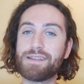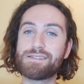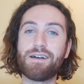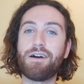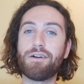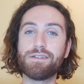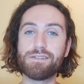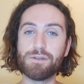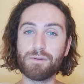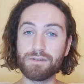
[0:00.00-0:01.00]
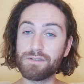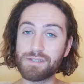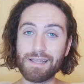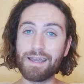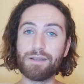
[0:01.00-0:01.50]
It's not hard to
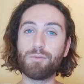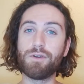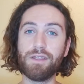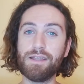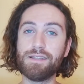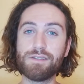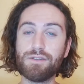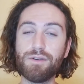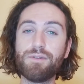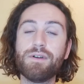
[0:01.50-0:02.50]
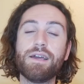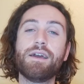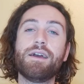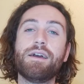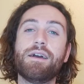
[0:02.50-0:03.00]
understand what you need to do.
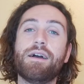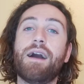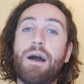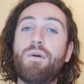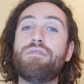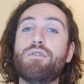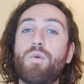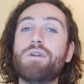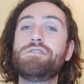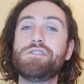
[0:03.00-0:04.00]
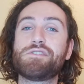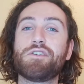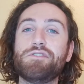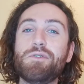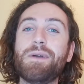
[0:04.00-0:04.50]
However, once you
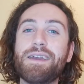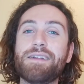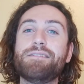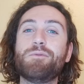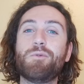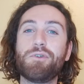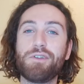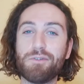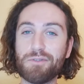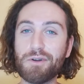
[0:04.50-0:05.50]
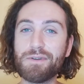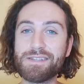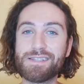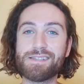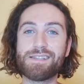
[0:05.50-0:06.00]
start doing it, what you'll
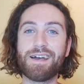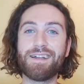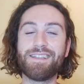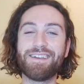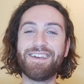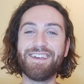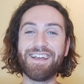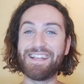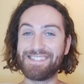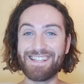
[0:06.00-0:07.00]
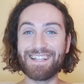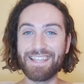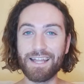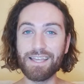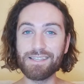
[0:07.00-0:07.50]
notice is that it's not
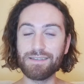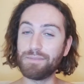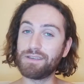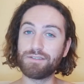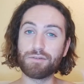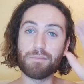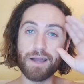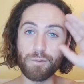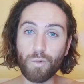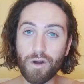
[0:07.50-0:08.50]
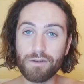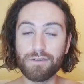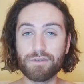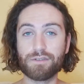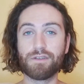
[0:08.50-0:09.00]
that easy because your mind
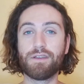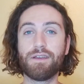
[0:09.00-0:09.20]
wanders.